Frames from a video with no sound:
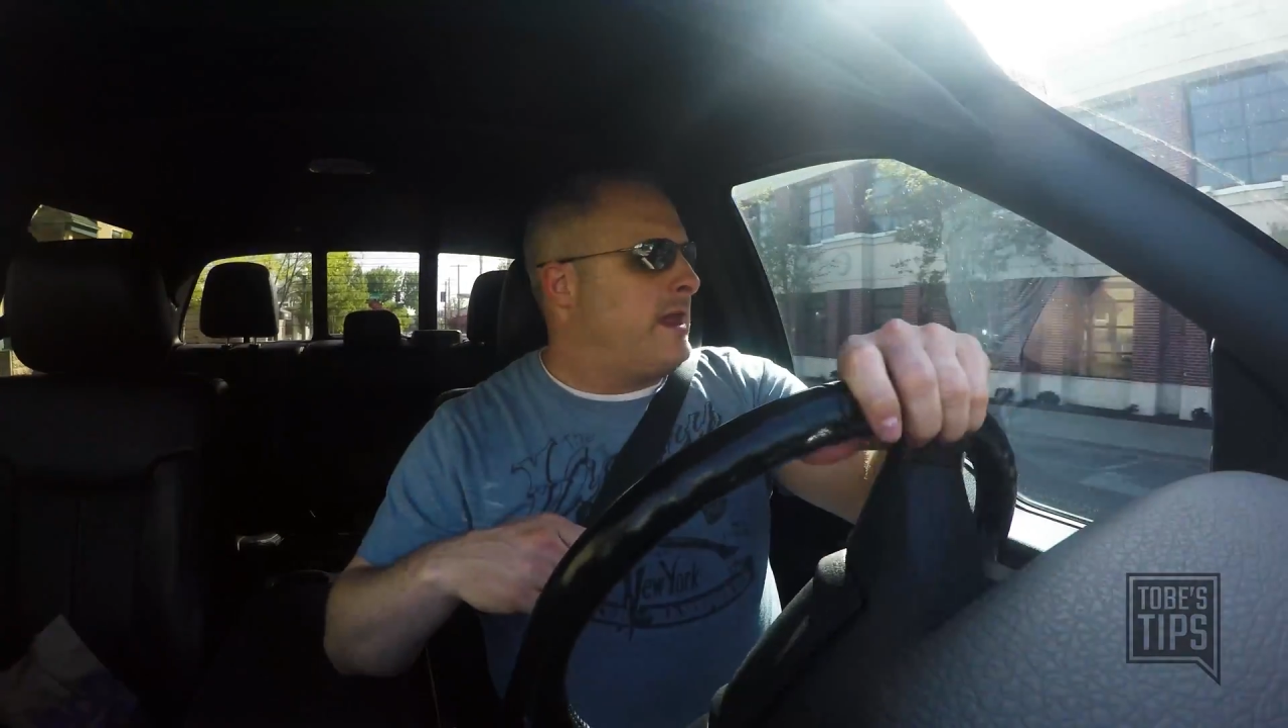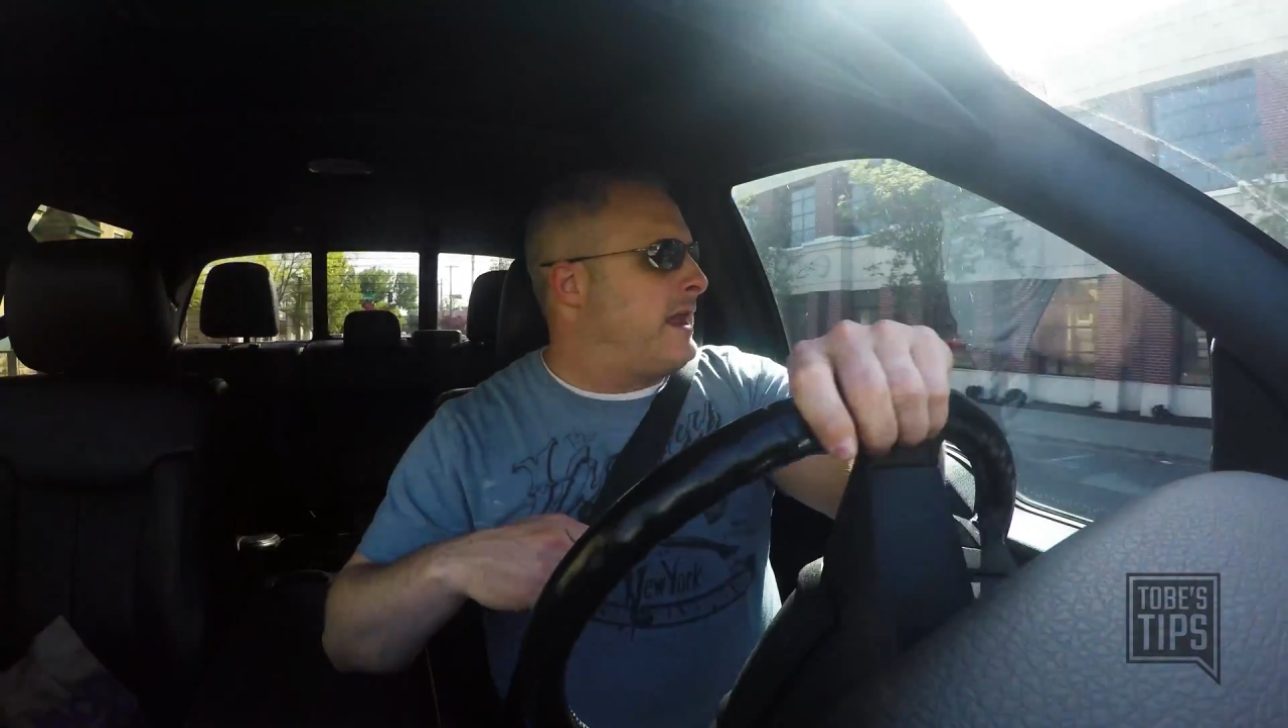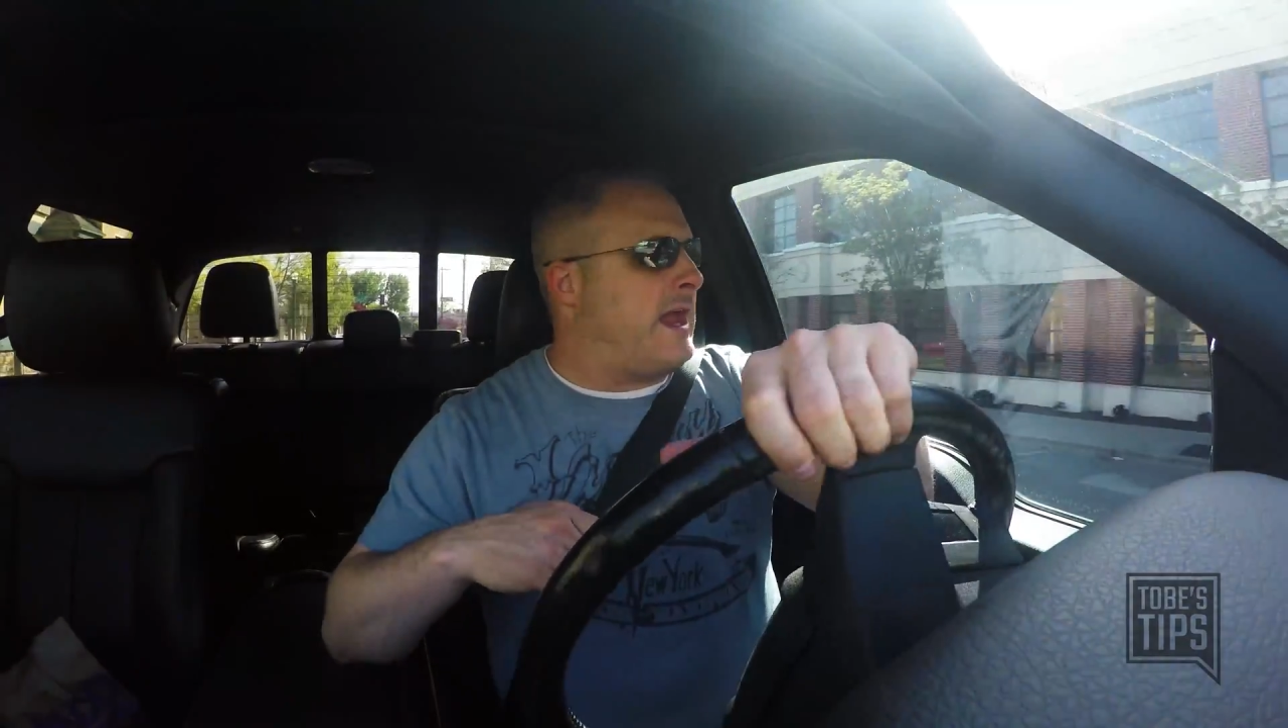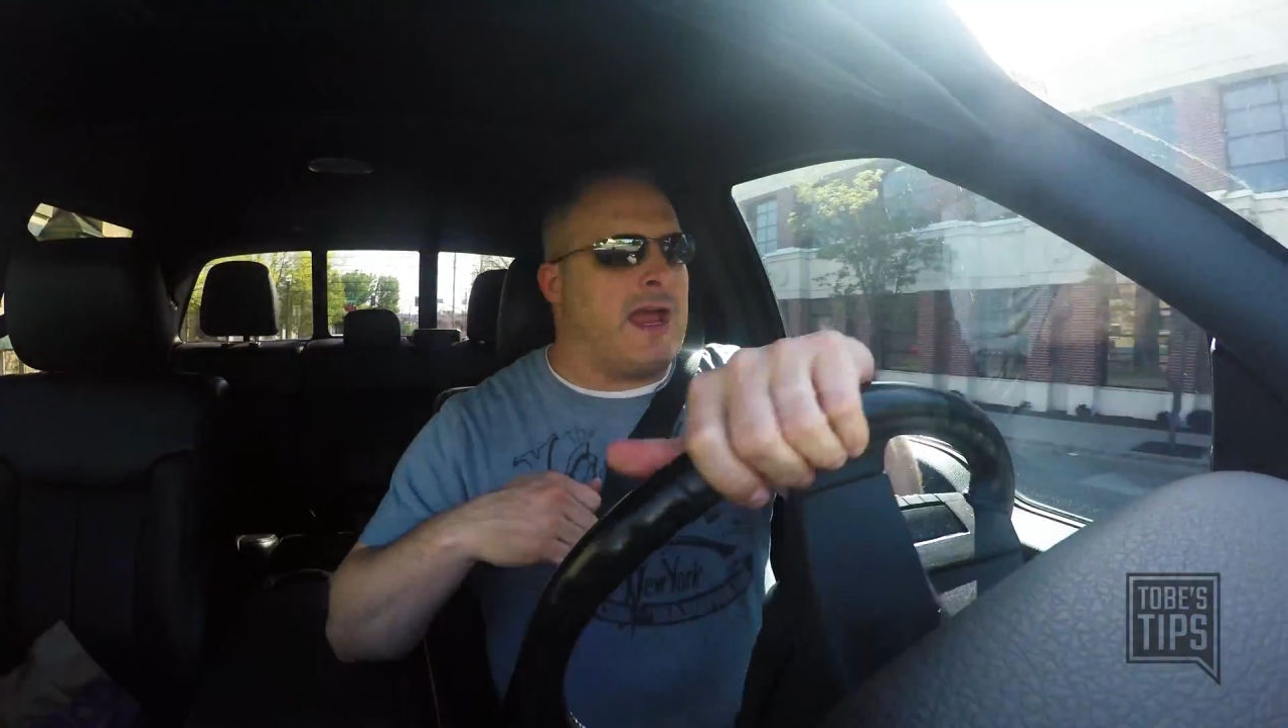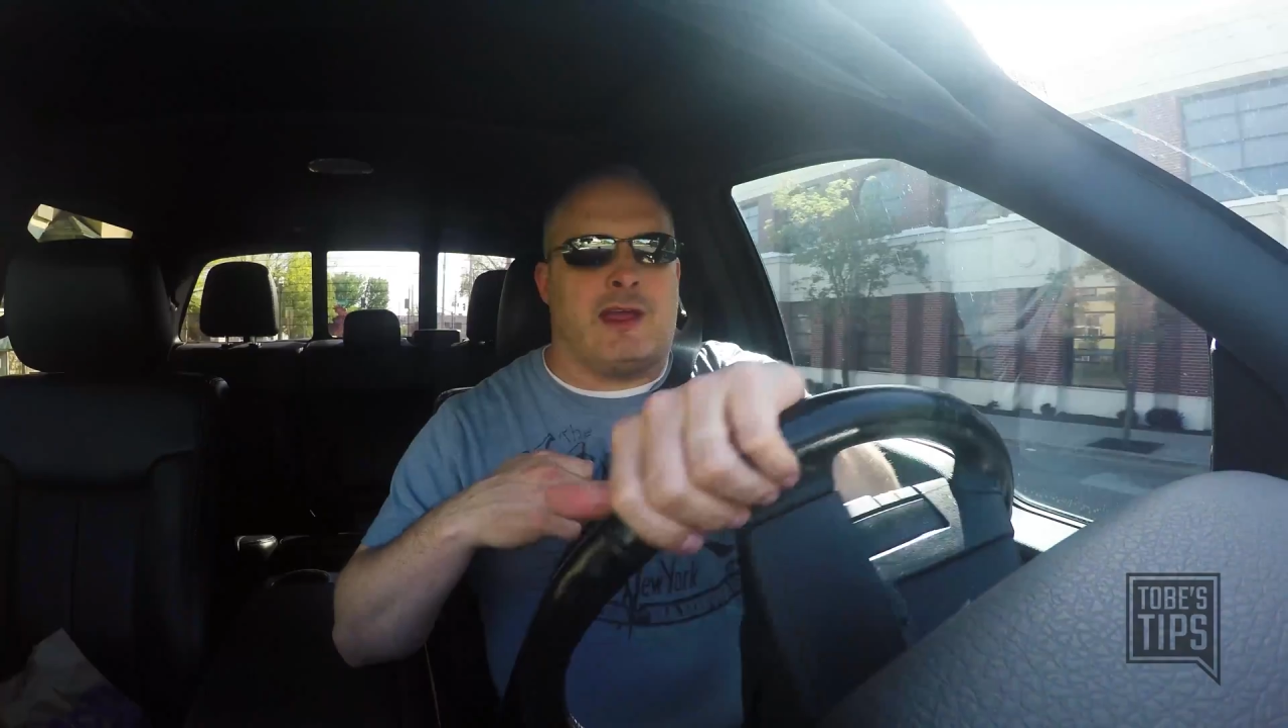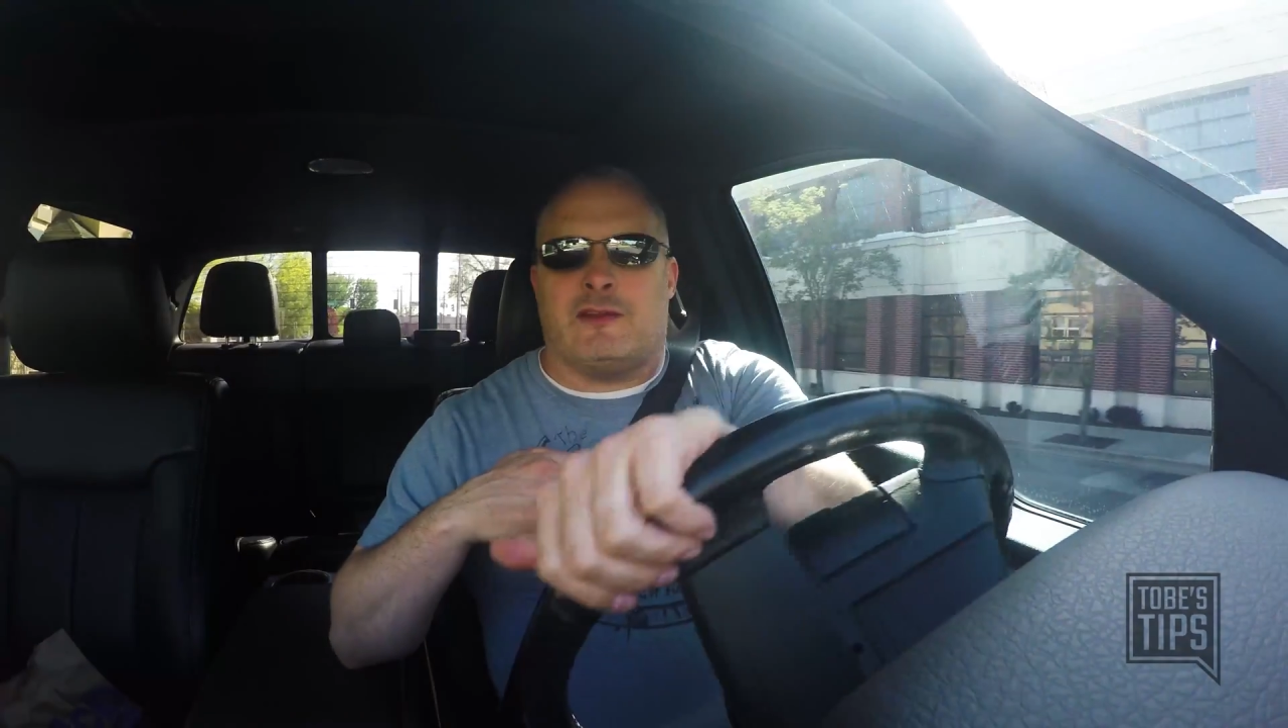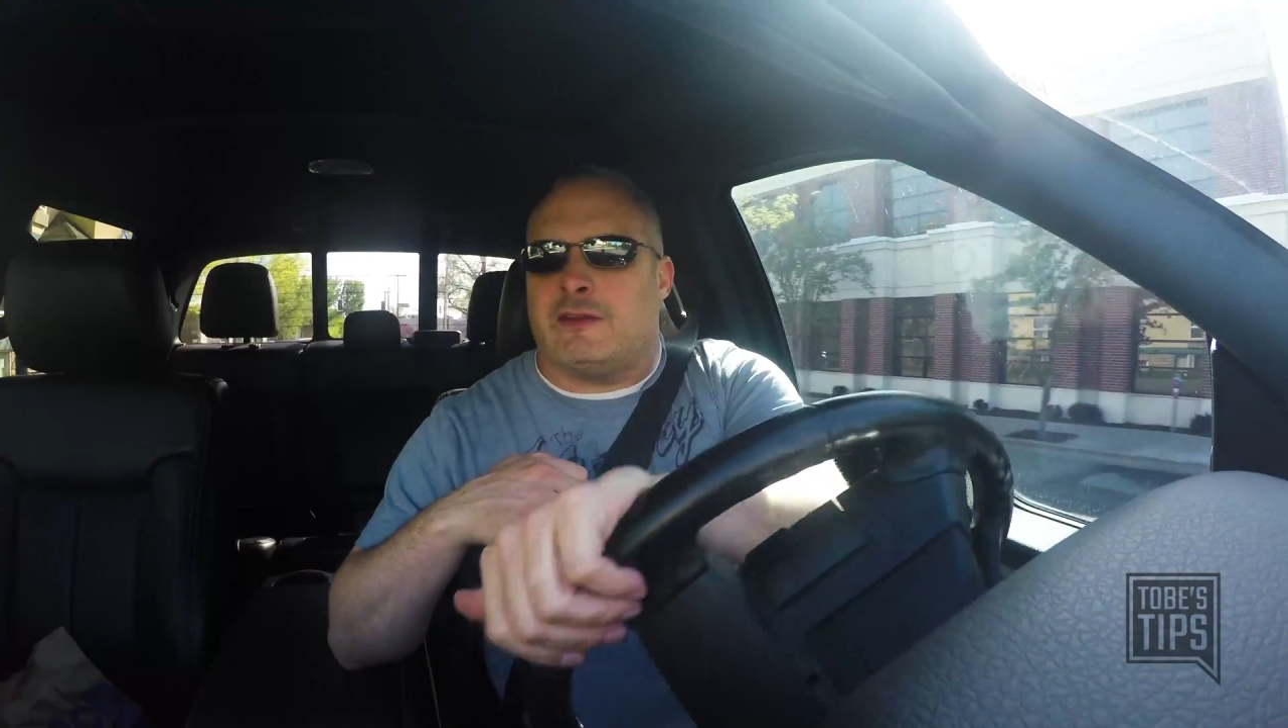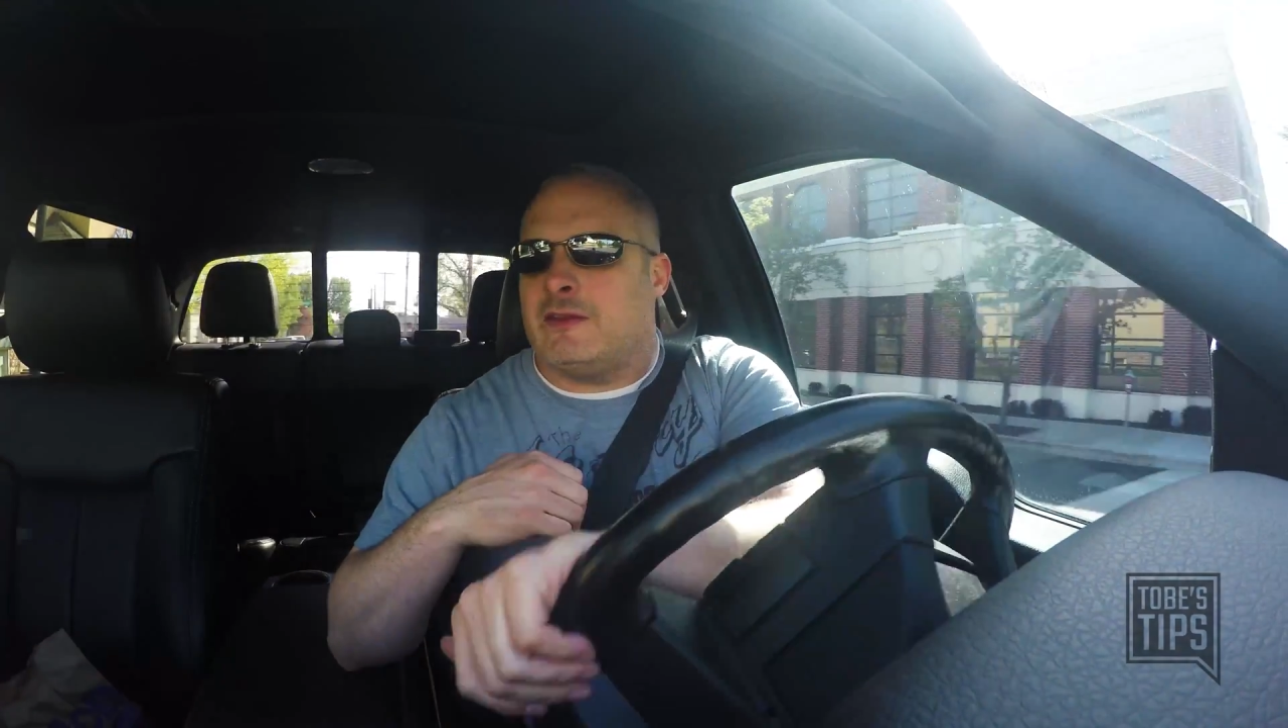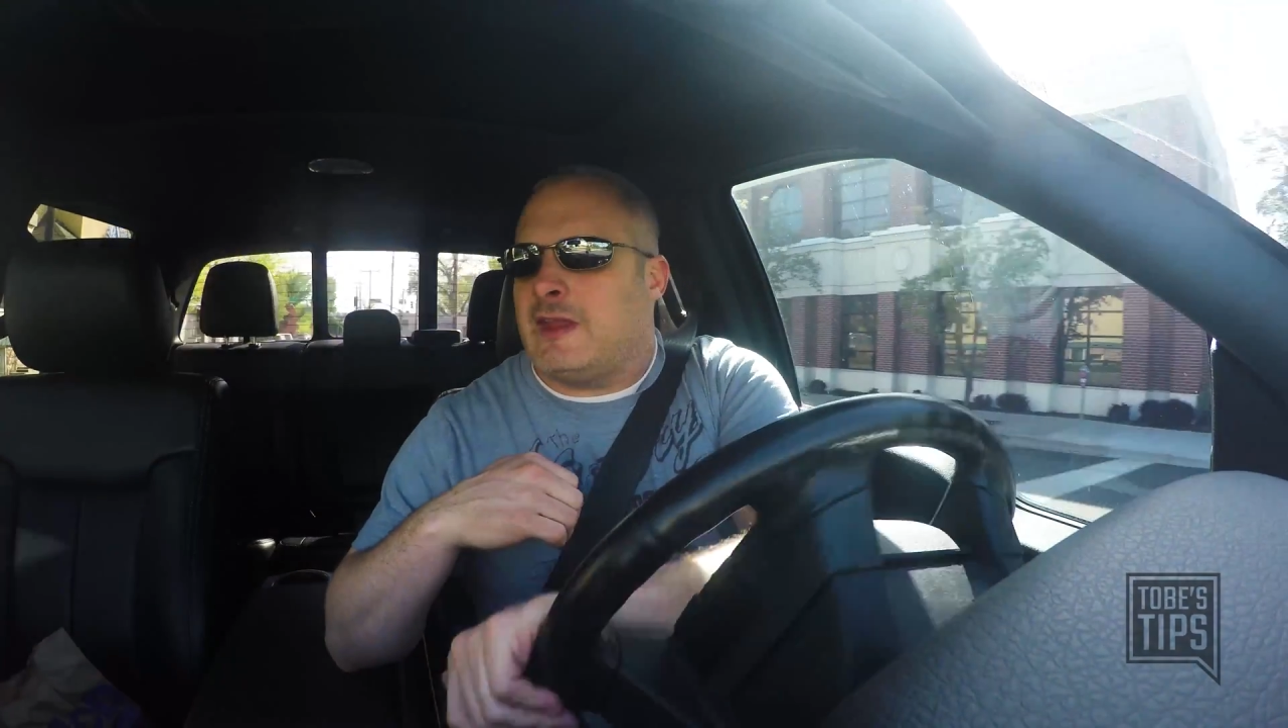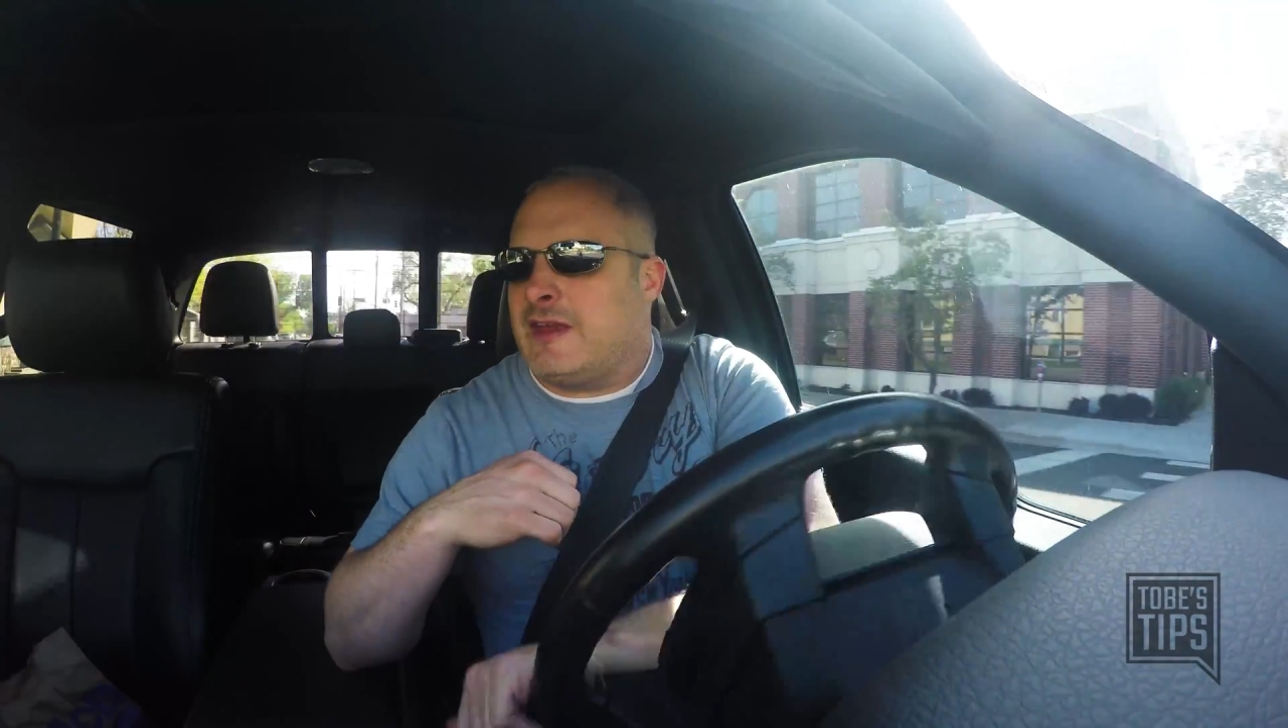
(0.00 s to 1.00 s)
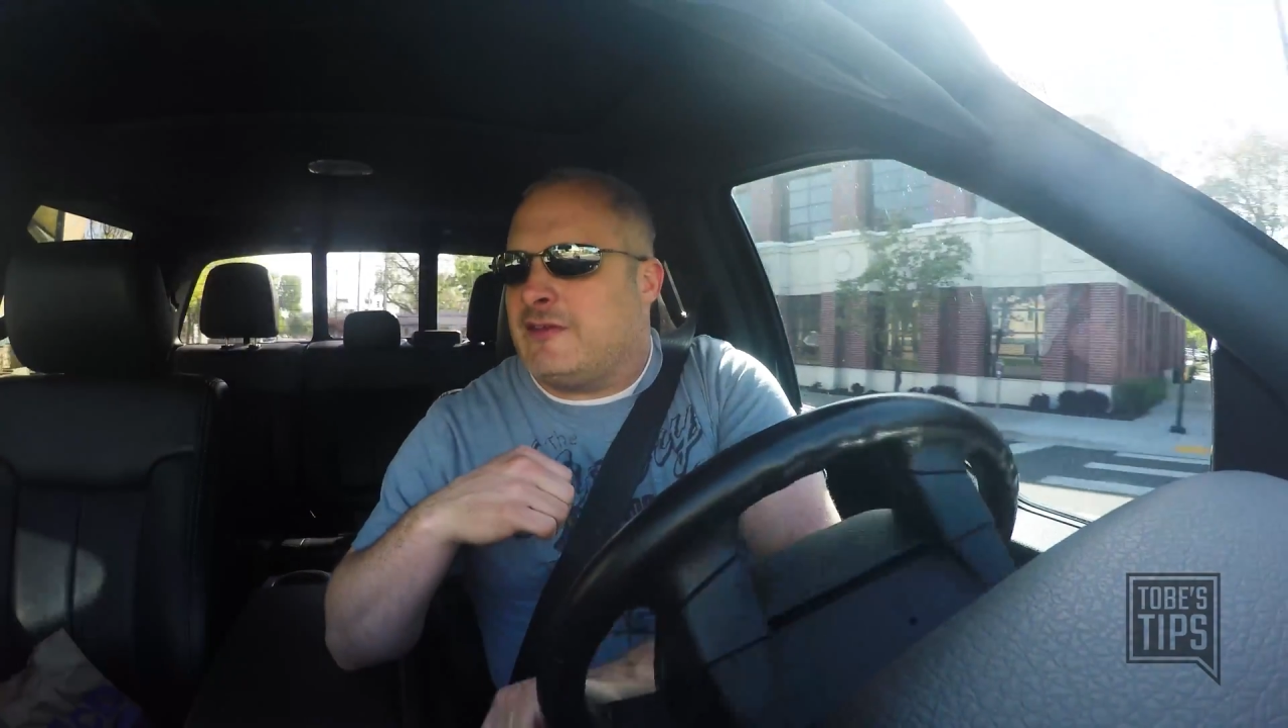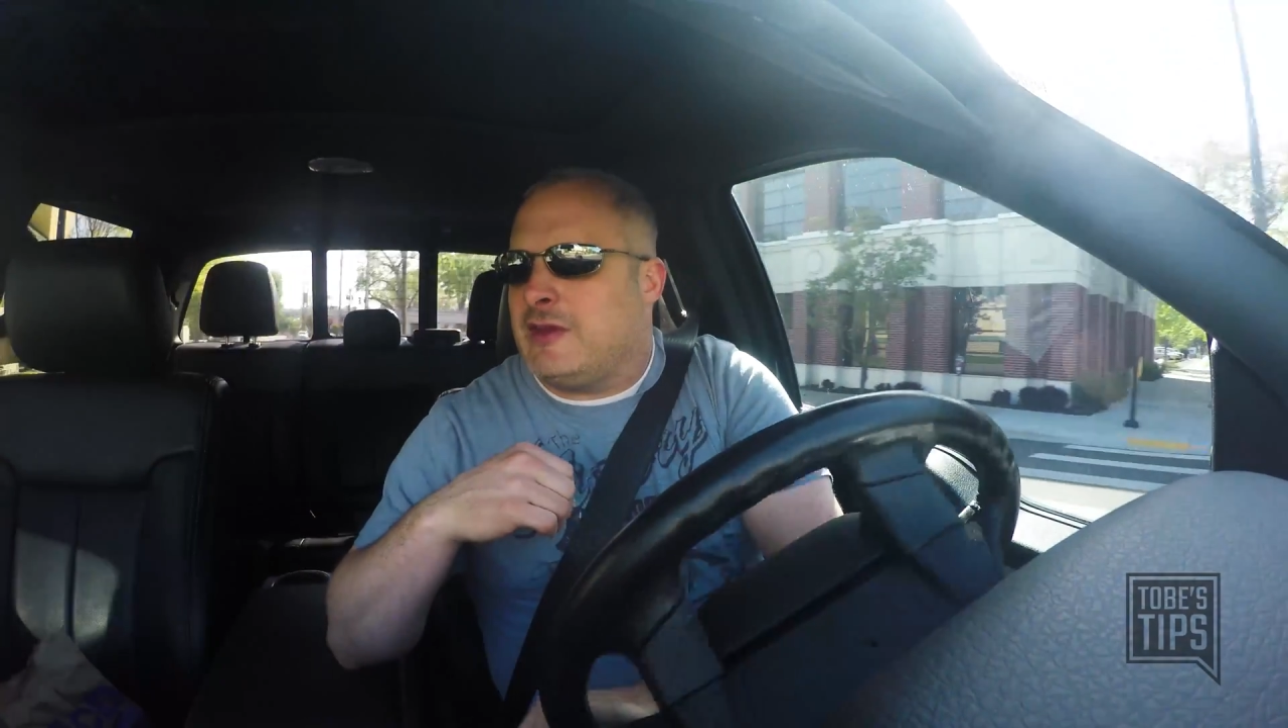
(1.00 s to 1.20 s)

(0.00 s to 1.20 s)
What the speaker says: and they've